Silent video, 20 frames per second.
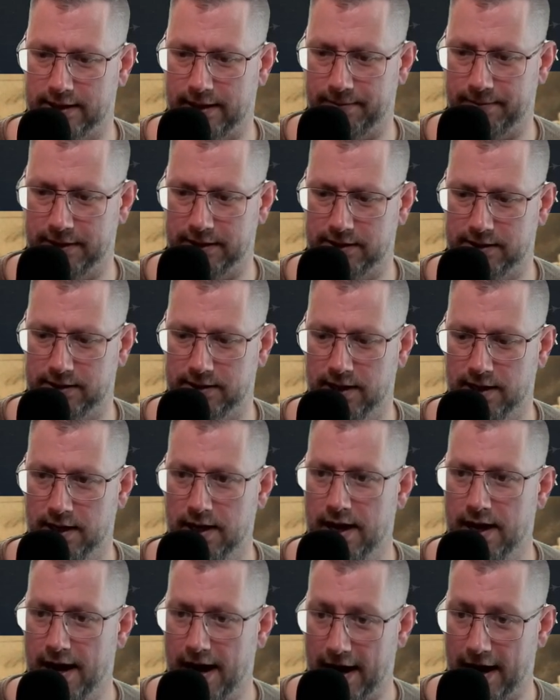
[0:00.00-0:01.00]
this,
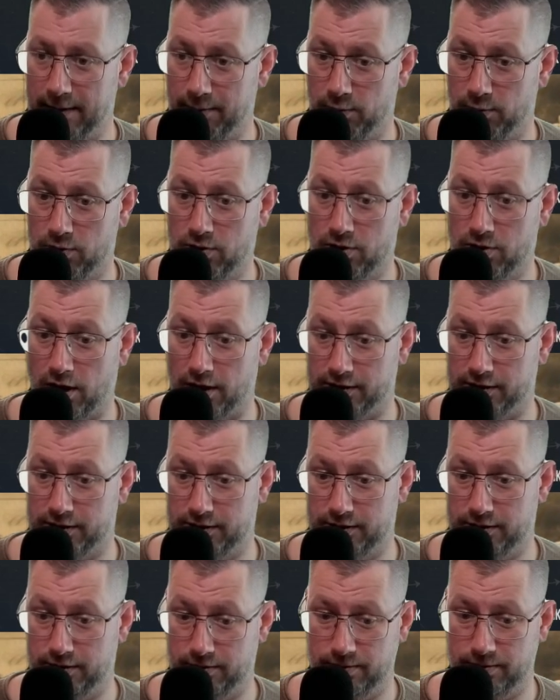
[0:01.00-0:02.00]
and it will cost
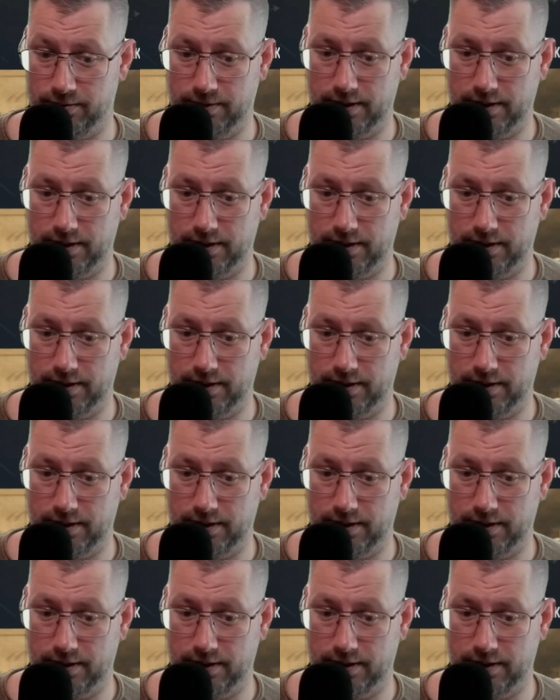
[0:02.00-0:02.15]
you.